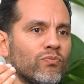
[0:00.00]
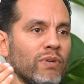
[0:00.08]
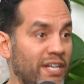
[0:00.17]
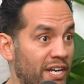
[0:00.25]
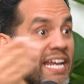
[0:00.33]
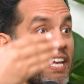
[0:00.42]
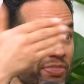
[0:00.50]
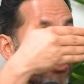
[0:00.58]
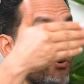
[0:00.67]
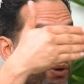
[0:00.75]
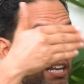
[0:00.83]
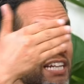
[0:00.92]
and in, in
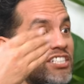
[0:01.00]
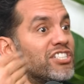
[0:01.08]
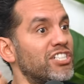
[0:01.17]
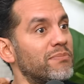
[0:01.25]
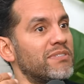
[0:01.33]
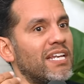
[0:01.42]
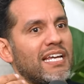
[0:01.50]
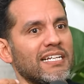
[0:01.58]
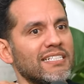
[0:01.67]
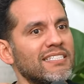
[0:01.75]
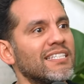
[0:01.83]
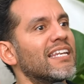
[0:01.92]
the relationship to like
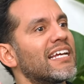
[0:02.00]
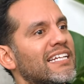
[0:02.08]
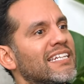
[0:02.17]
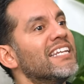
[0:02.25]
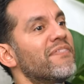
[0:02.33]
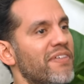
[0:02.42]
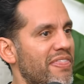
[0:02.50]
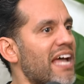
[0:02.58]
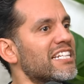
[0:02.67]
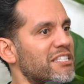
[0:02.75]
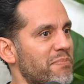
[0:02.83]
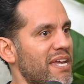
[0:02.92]
to yeah. like live in
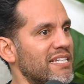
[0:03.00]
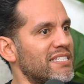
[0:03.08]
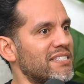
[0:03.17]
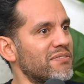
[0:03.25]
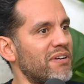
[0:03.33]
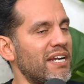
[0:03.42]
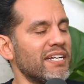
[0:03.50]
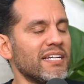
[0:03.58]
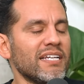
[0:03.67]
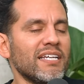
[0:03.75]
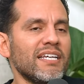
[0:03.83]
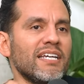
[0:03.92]
that space, right? Mm-hmm.
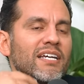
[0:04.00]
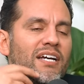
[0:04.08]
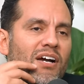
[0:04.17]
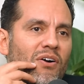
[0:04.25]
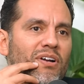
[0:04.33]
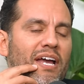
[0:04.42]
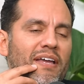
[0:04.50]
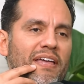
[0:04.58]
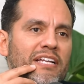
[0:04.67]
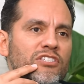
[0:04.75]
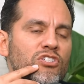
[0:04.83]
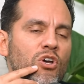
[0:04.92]
Okay.
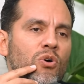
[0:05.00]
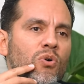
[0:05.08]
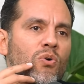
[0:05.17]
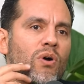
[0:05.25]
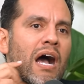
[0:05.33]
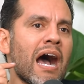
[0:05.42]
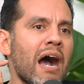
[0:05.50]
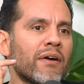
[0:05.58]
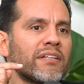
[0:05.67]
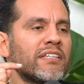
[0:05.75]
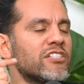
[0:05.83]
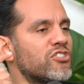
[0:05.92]
And so how
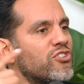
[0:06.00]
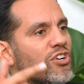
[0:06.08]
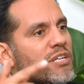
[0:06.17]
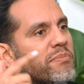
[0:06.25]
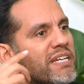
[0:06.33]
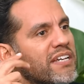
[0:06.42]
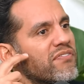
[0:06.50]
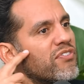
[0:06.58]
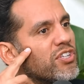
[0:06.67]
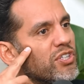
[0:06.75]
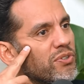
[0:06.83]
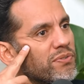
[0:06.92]
did this journey begin
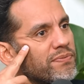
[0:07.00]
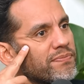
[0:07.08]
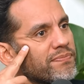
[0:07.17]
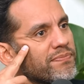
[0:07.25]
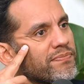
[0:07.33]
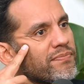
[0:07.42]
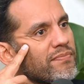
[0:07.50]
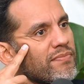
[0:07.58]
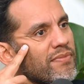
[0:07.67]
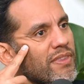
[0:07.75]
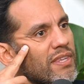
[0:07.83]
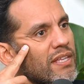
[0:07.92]
for you?
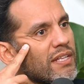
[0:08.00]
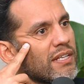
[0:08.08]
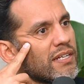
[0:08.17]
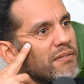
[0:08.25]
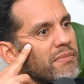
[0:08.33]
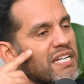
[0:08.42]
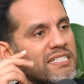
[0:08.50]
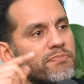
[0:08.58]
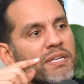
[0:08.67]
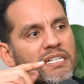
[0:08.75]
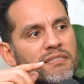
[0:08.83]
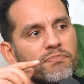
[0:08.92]
Because
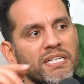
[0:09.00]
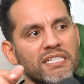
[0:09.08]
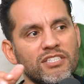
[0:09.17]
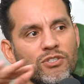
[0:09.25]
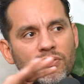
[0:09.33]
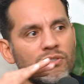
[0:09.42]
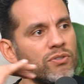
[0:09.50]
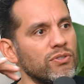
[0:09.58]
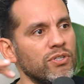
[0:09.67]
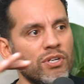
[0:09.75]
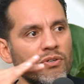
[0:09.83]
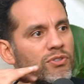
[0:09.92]
because because you you
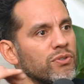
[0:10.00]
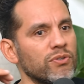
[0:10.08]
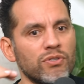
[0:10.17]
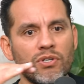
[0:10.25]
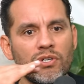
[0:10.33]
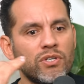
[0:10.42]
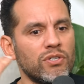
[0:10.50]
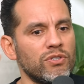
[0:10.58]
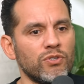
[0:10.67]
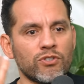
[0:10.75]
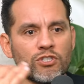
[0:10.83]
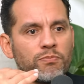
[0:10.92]
you know you're
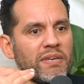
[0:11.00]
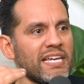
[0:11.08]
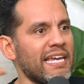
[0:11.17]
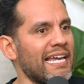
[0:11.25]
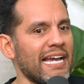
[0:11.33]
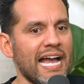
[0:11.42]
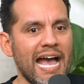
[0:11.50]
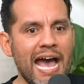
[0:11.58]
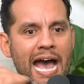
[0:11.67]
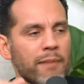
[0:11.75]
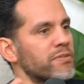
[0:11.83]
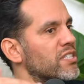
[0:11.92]
you're speaking
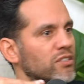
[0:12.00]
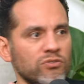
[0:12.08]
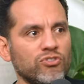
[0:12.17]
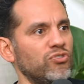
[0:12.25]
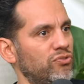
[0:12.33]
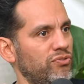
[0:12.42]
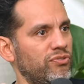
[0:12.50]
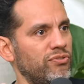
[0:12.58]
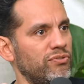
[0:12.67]
absolute truth,